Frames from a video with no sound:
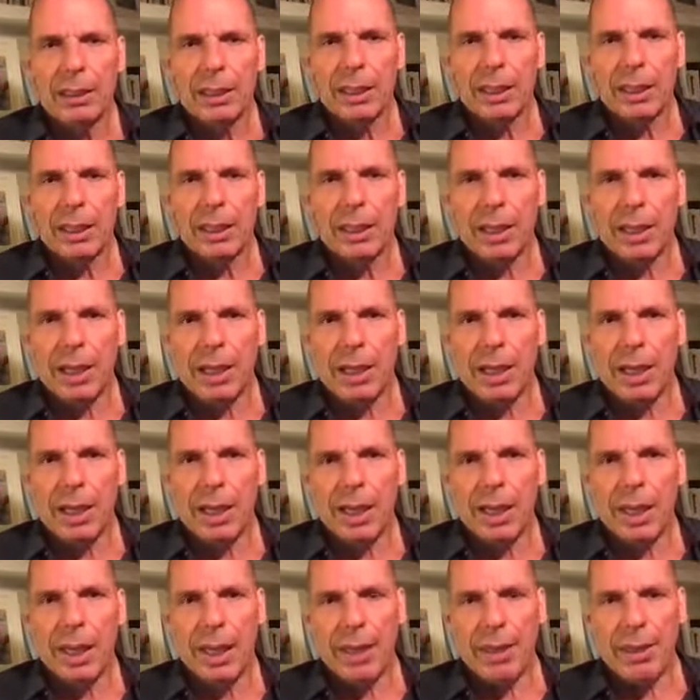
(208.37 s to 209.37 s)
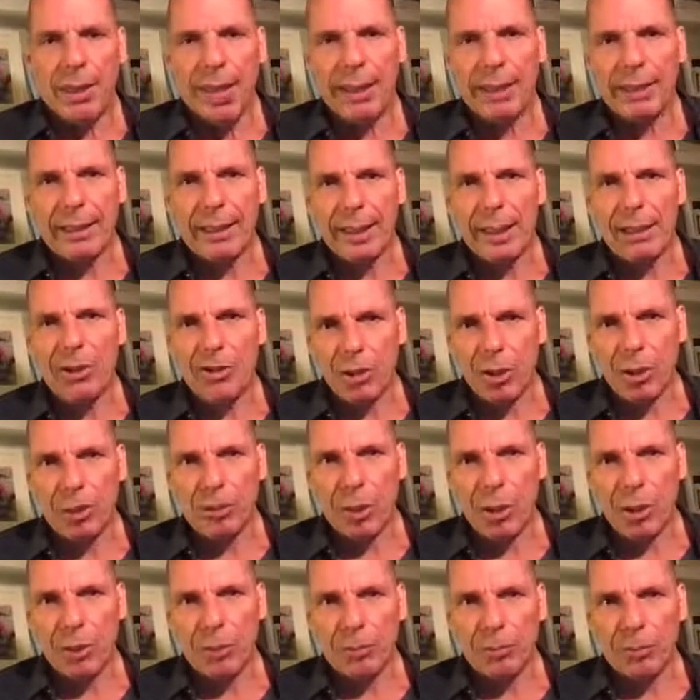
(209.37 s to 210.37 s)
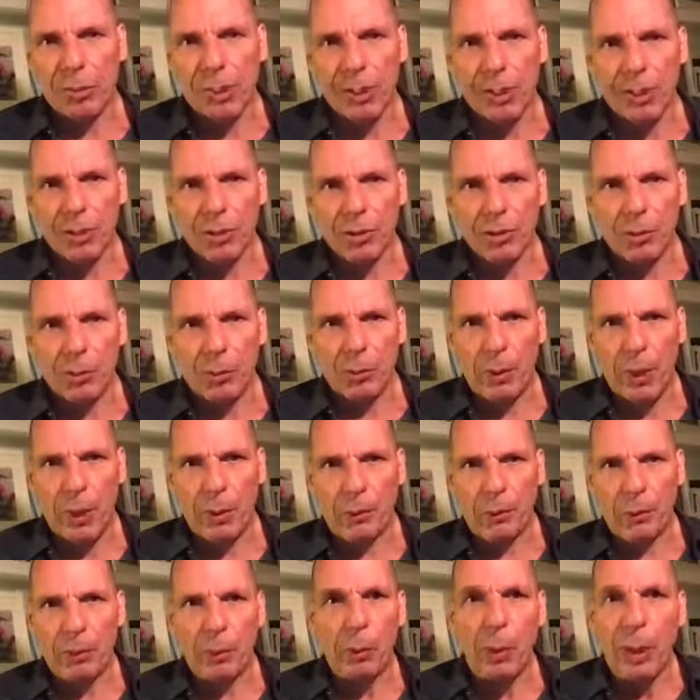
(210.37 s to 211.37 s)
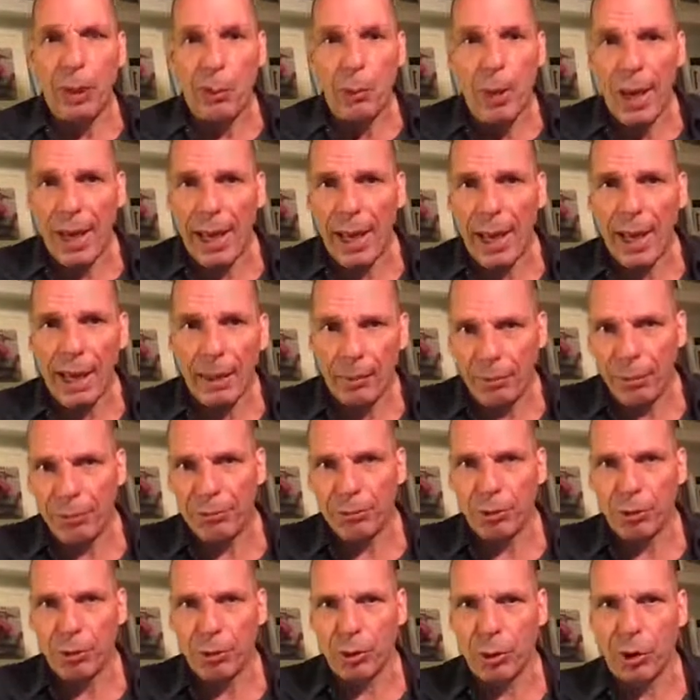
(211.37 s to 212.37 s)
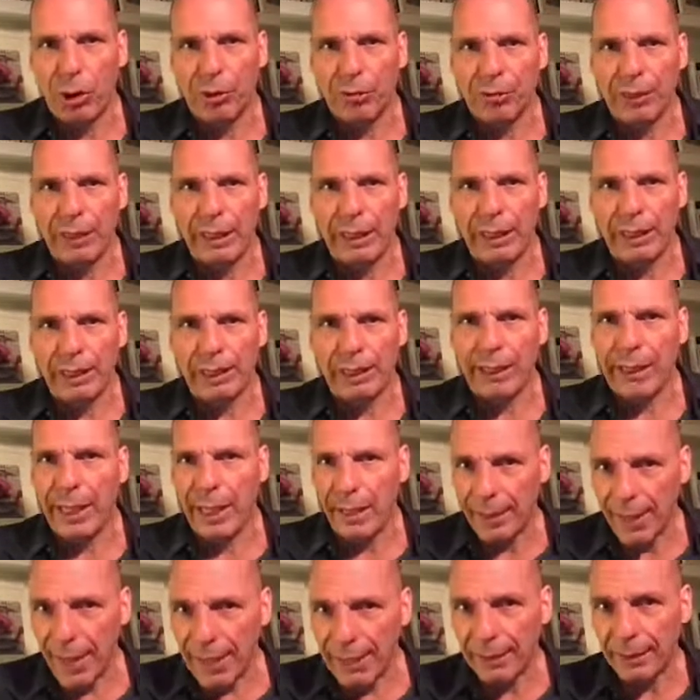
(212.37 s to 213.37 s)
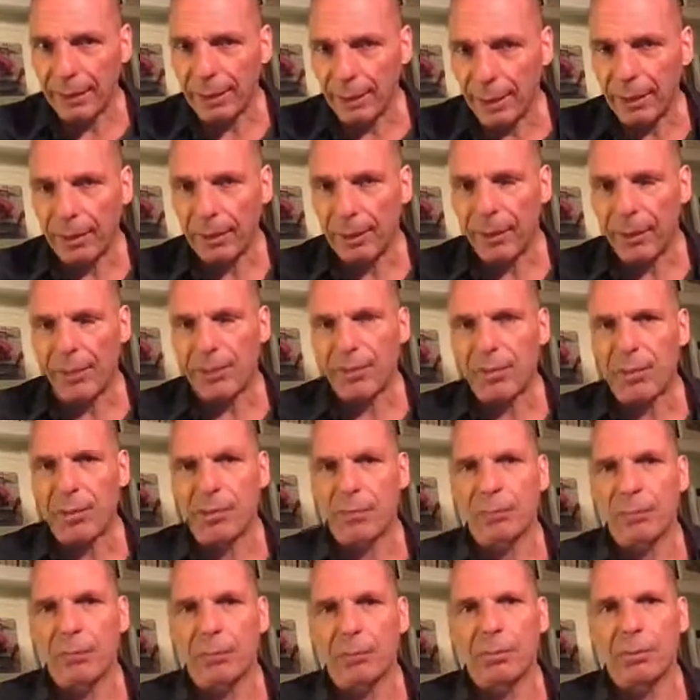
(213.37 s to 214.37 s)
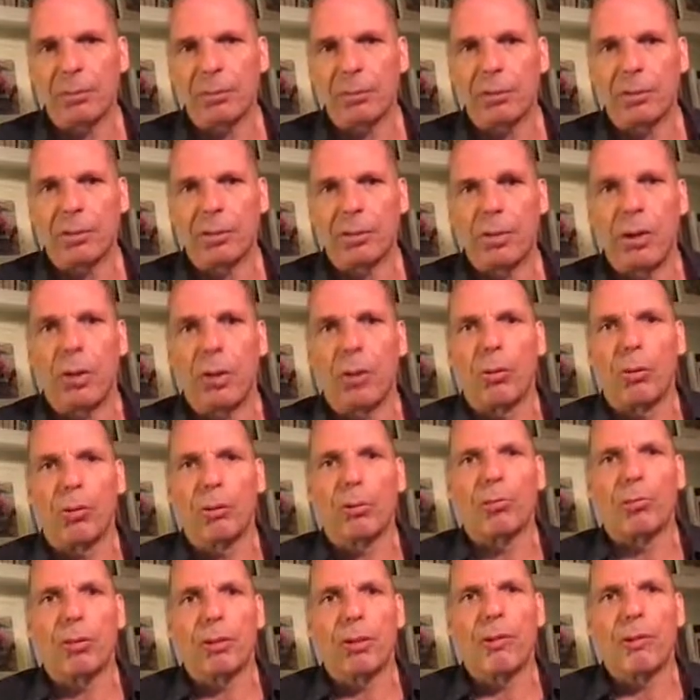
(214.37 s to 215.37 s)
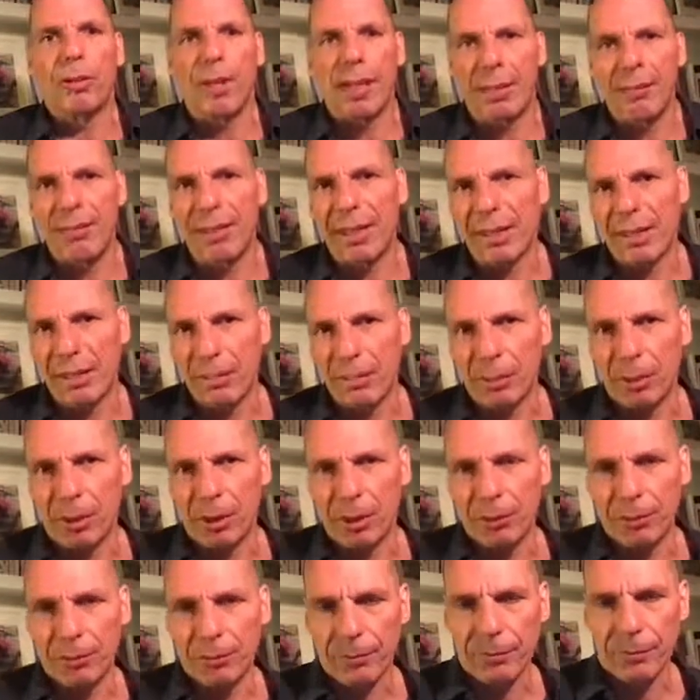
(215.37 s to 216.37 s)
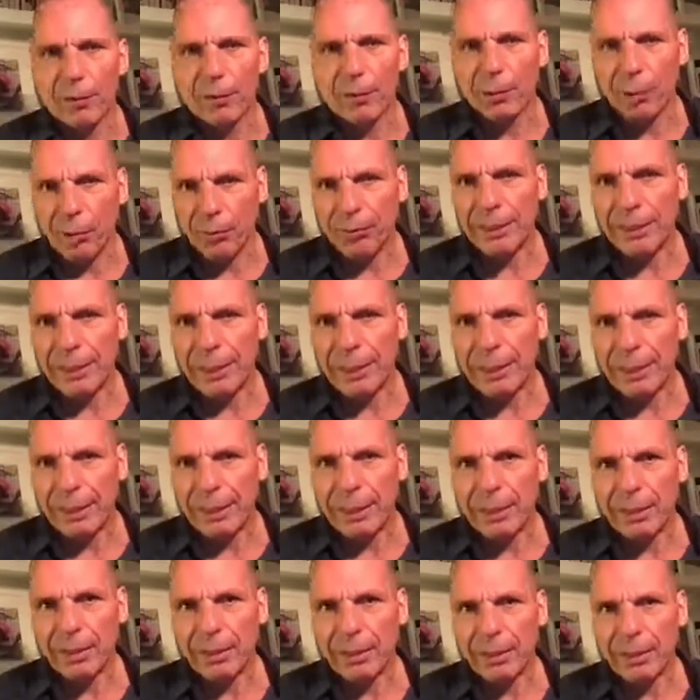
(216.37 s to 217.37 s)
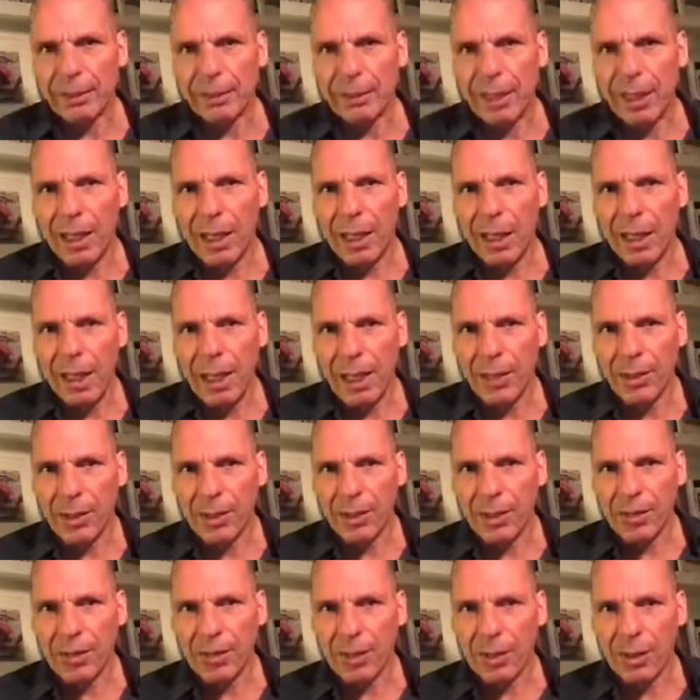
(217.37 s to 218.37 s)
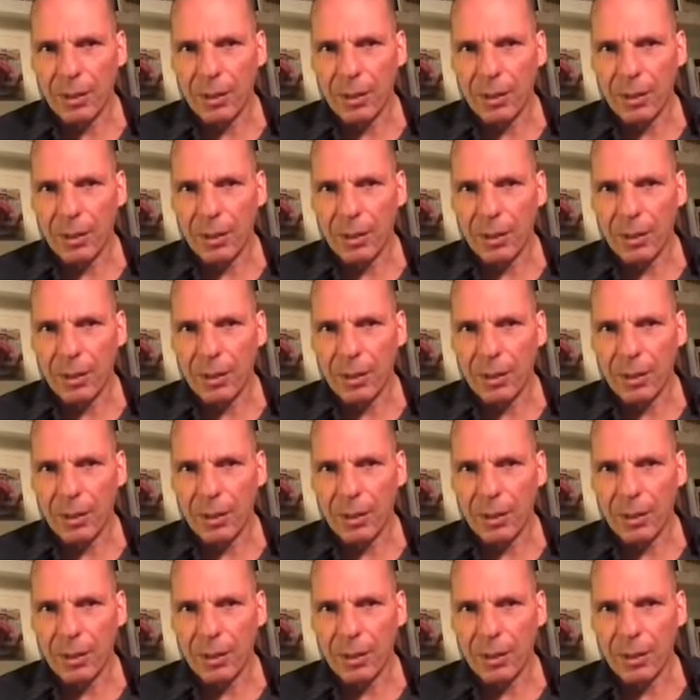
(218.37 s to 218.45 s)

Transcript: that is not going to bring us to where we were before COVID-19. And that is so for a very, very simple reason. COVID-19 has